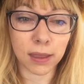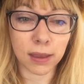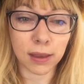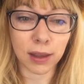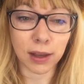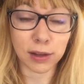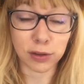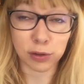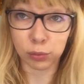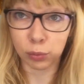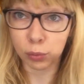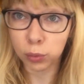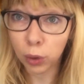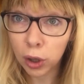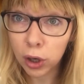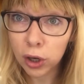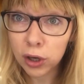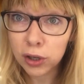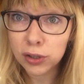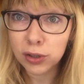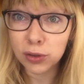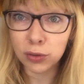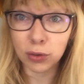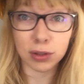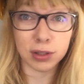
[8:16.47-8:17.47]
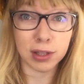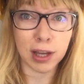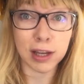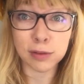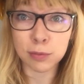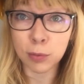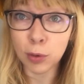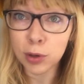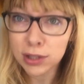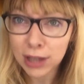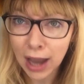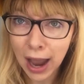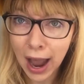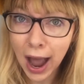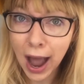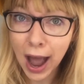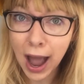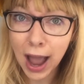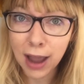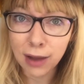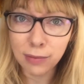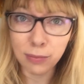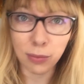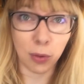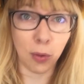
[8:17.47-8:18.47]
it's worse, or it takes more
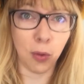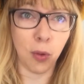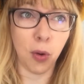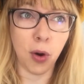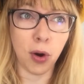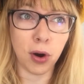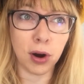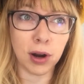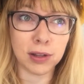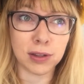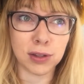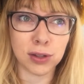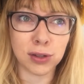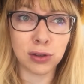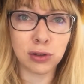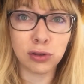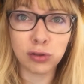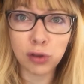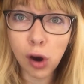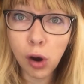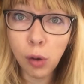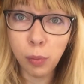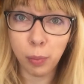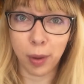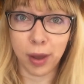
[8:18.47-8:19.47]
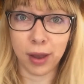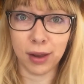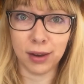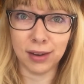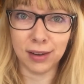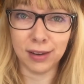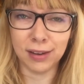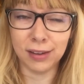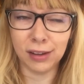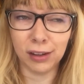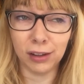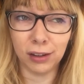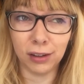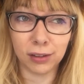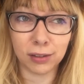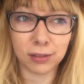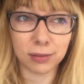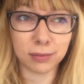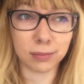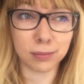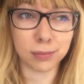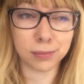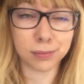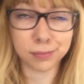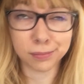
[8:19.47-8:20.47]
time, or it's stupid.
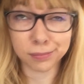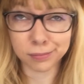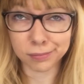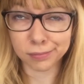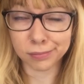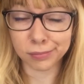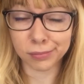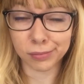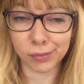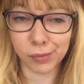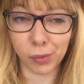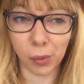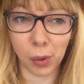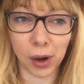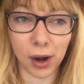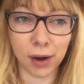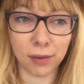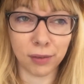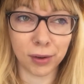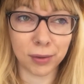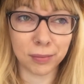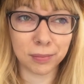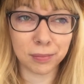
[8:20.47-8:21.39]
Whatever.